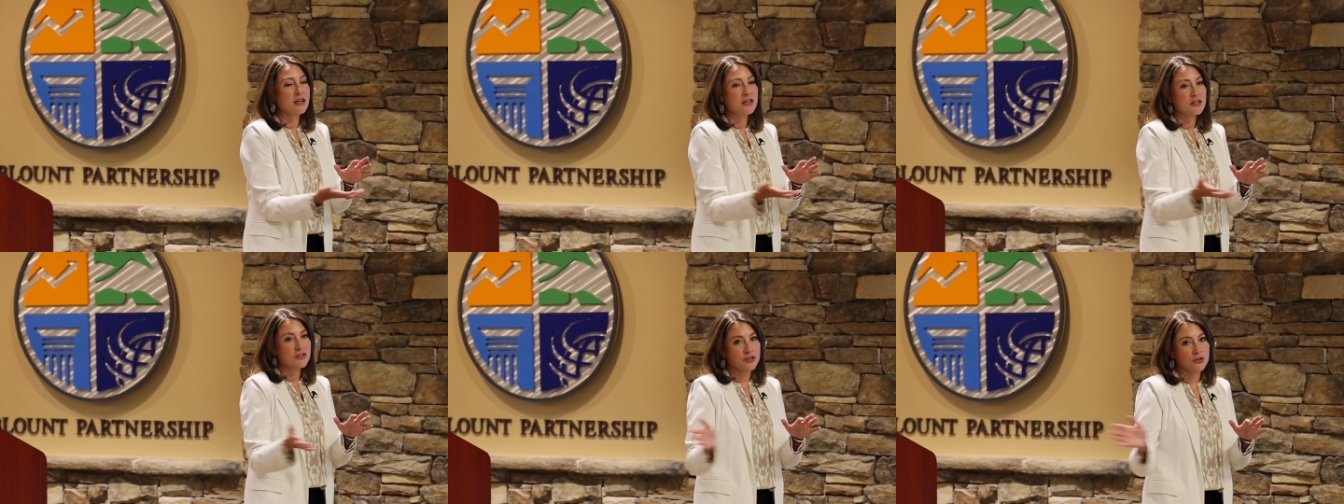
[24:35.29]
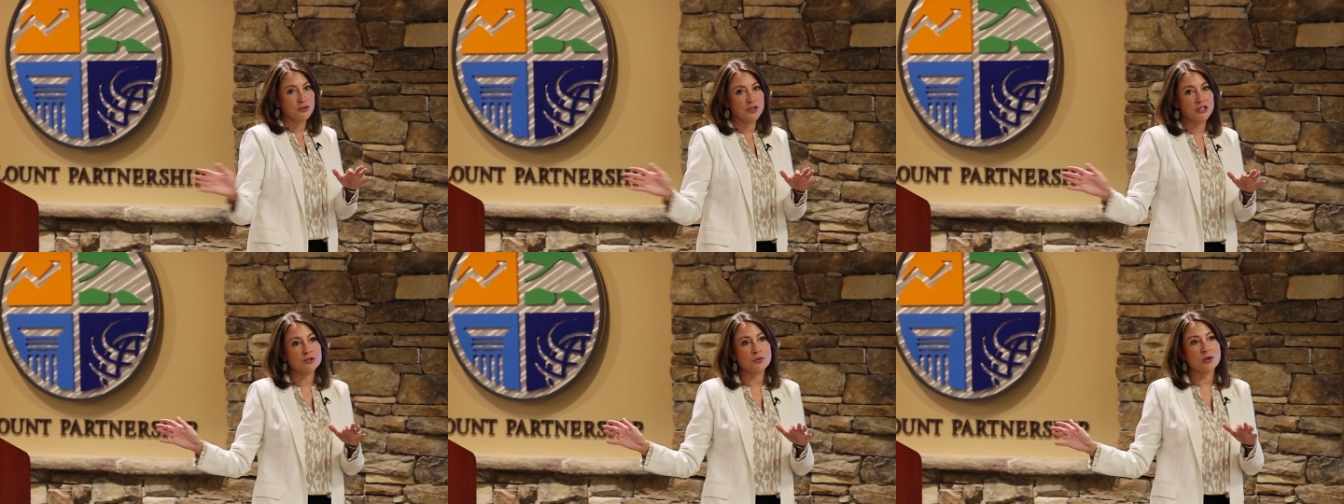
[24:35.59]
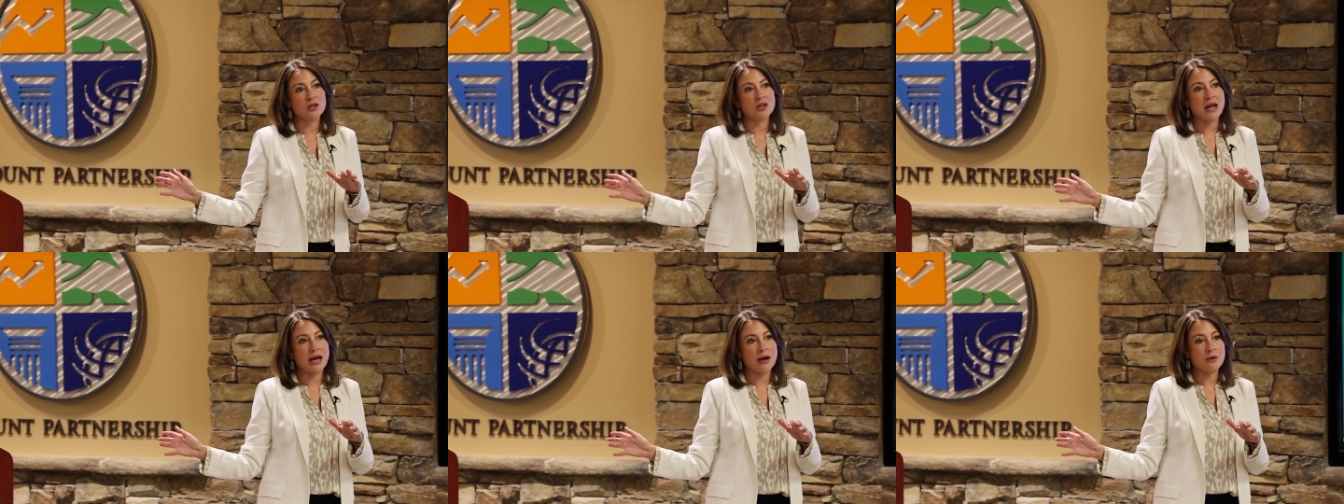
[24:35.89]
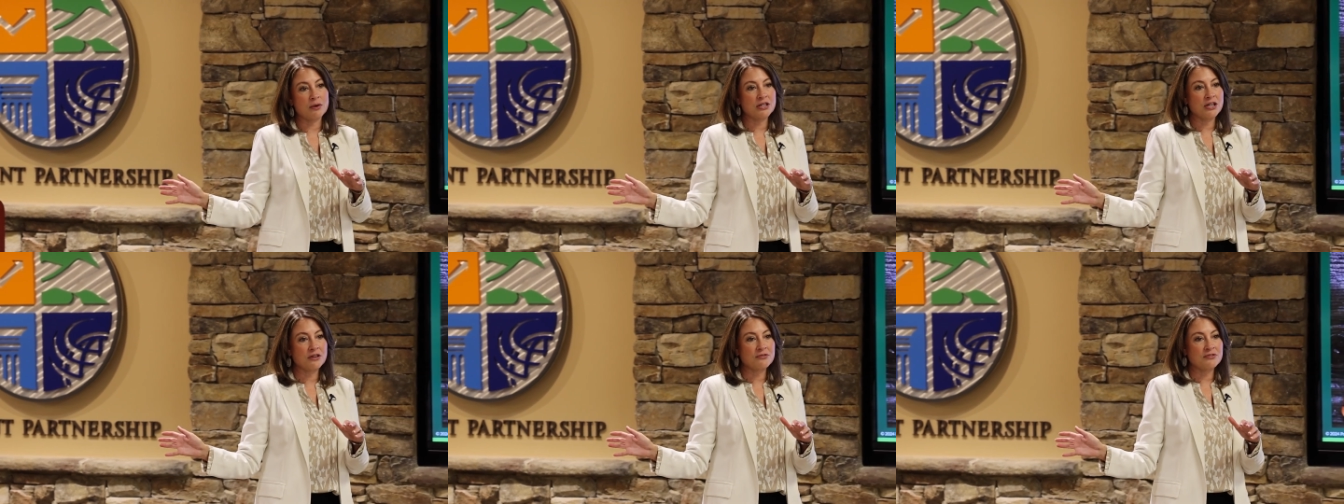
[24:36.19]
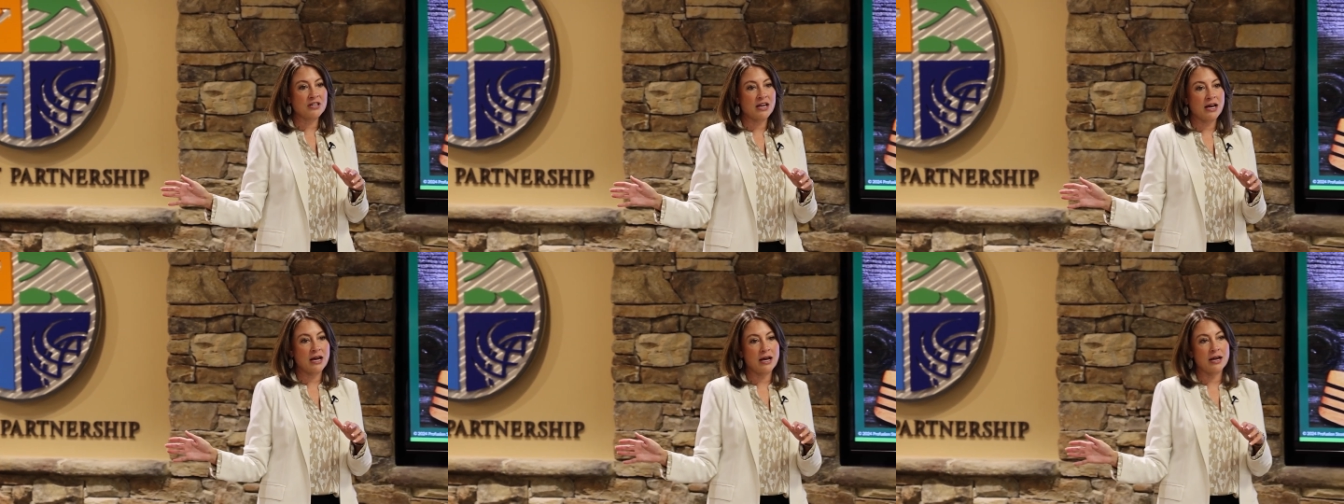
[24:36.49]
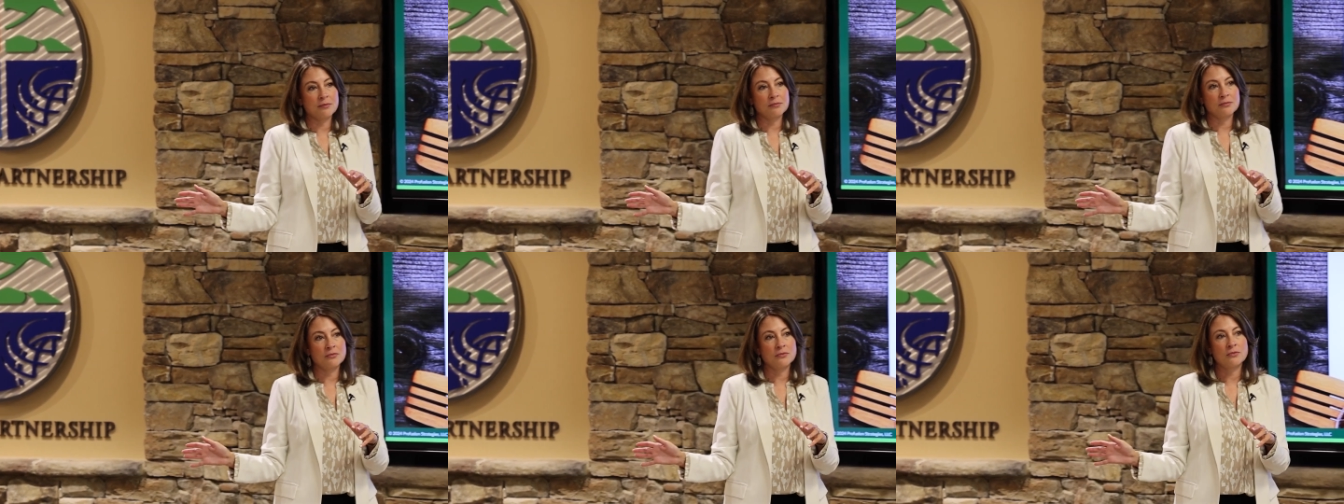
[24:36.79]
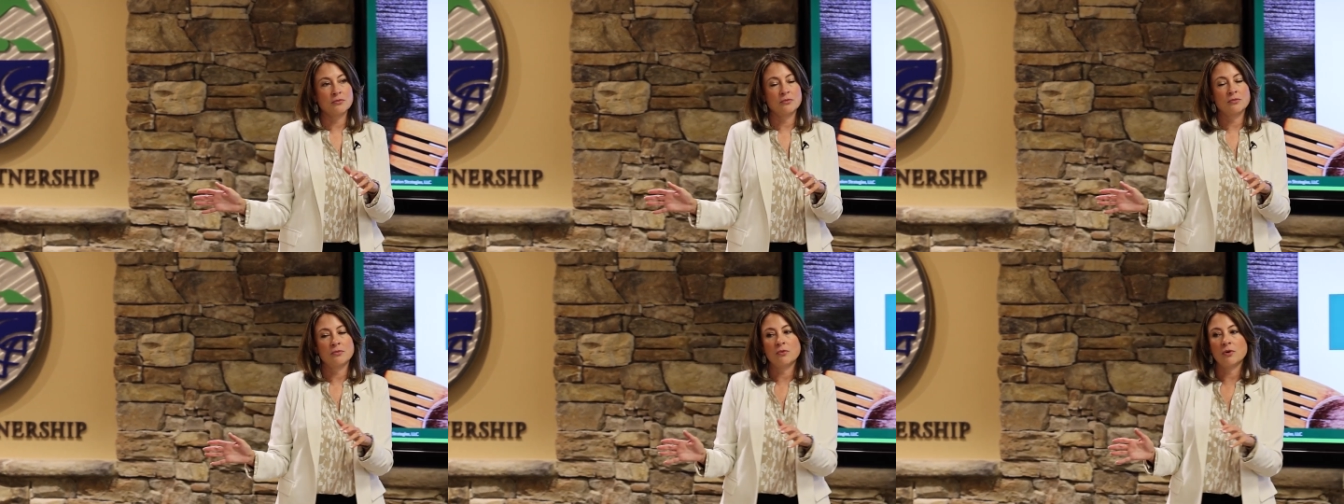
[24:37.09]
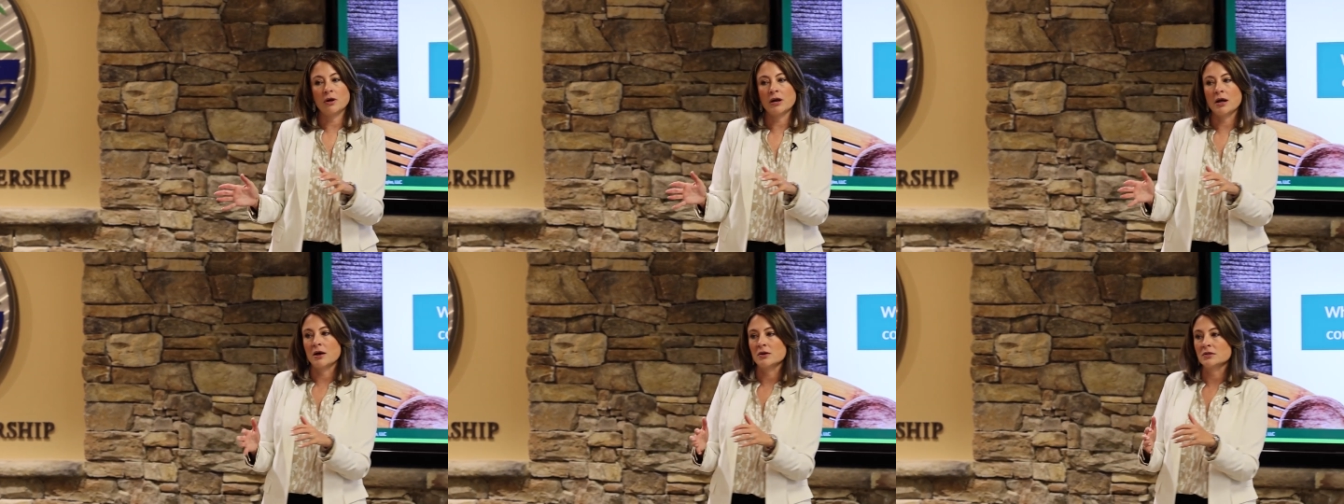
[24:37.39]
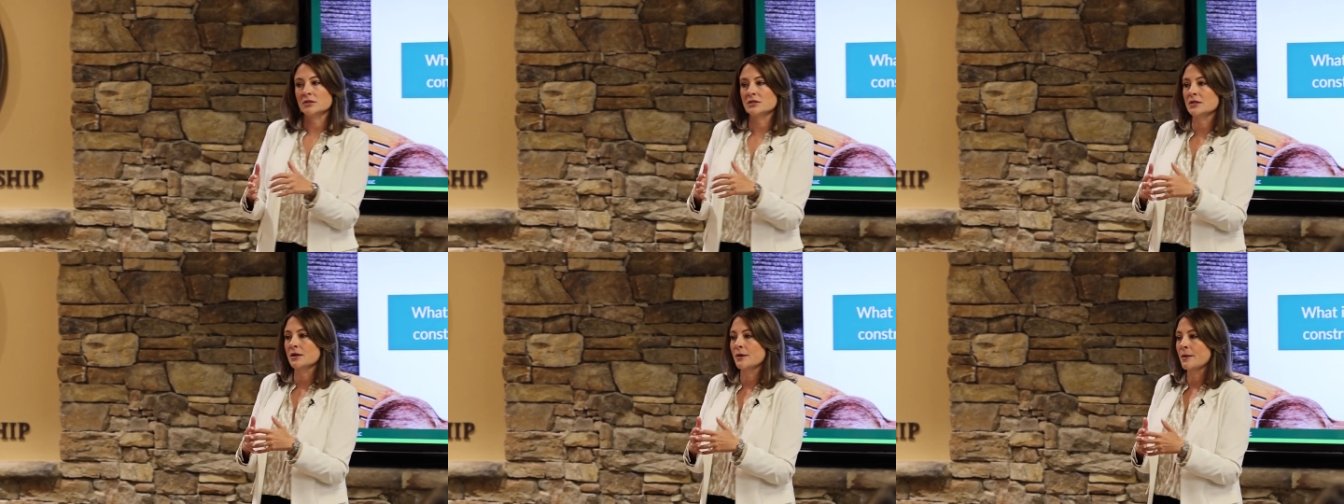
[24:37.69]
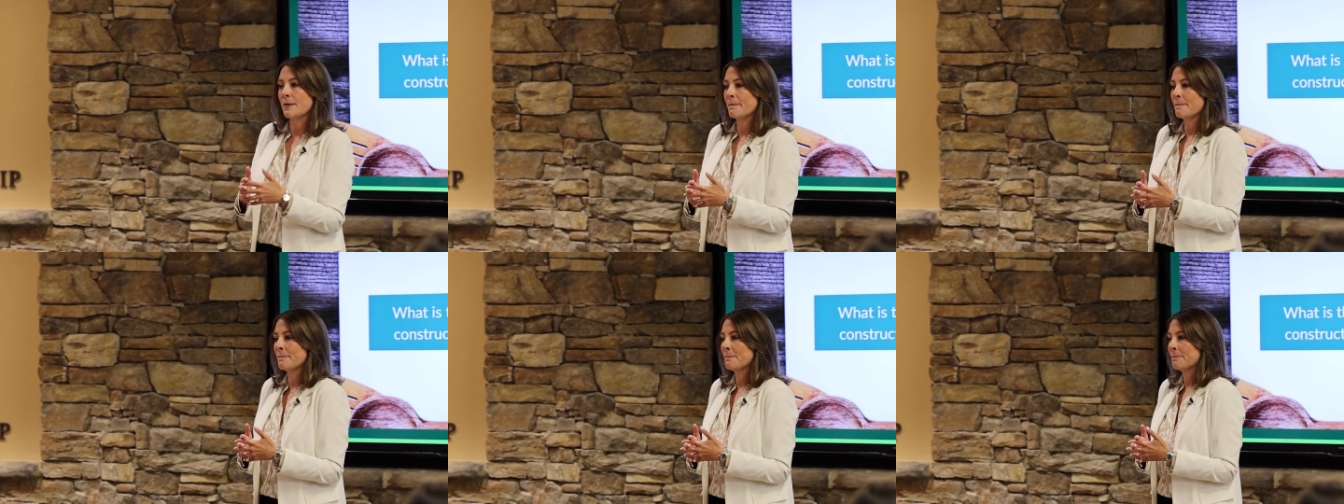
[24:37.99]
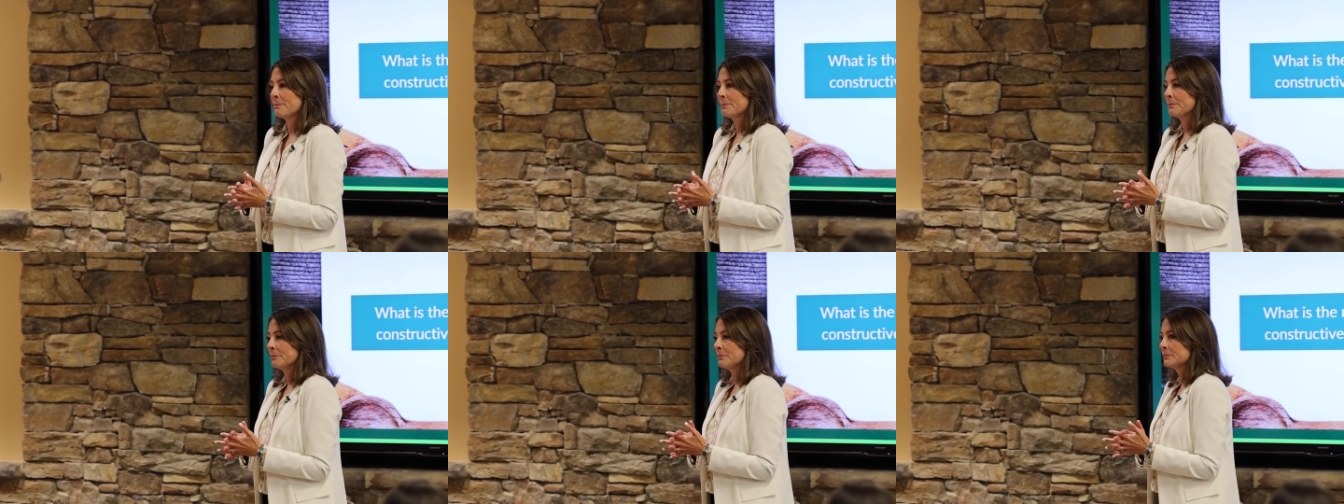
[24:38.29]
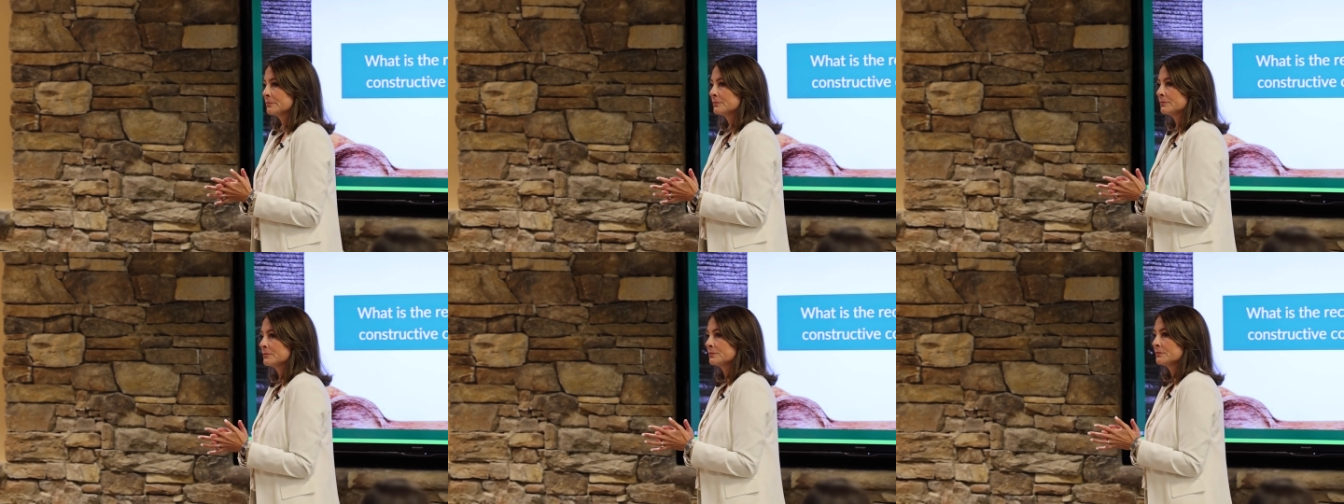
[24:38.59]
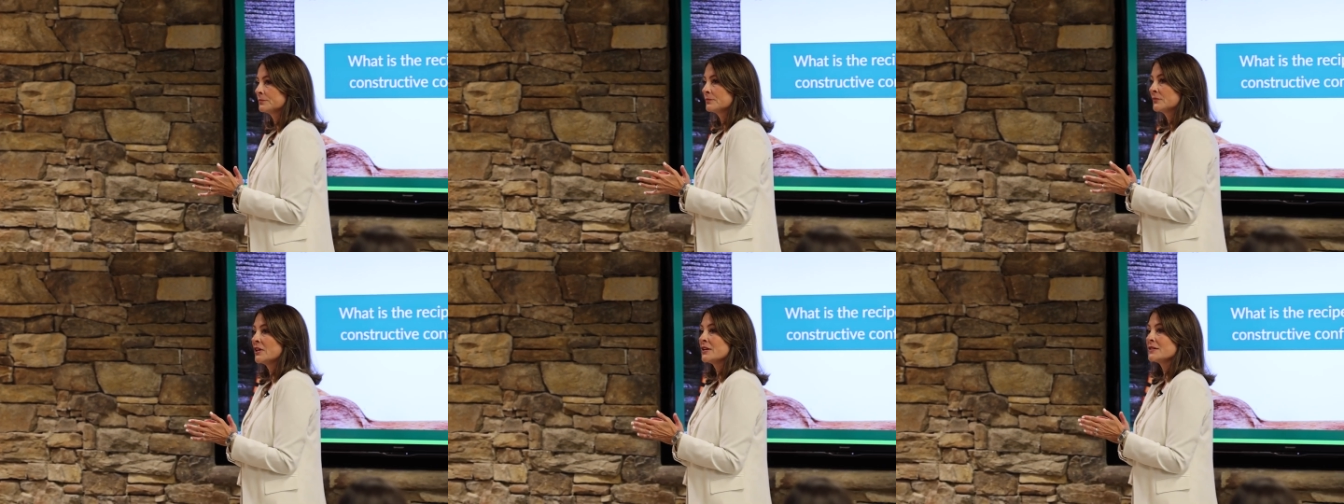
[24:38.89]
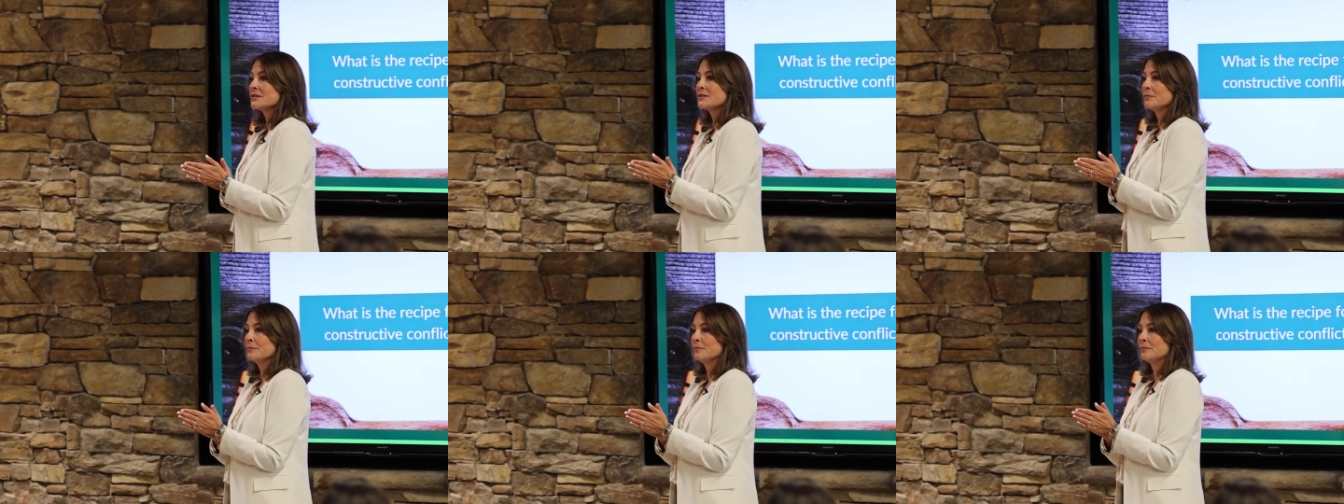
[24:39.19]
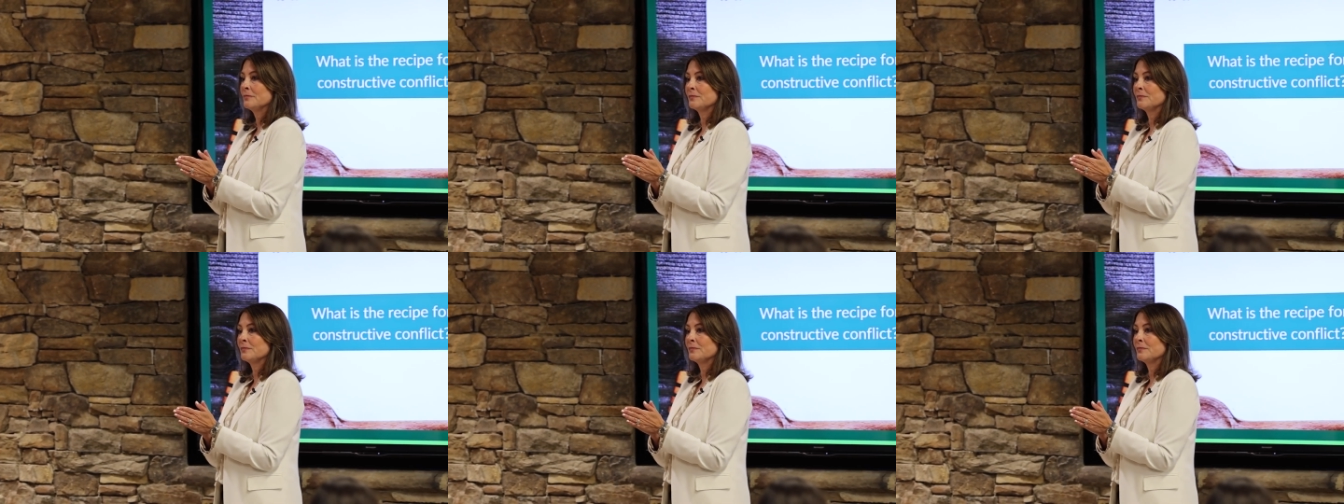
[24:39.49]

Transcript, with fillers: So you need to allow enough time. What else? Yes?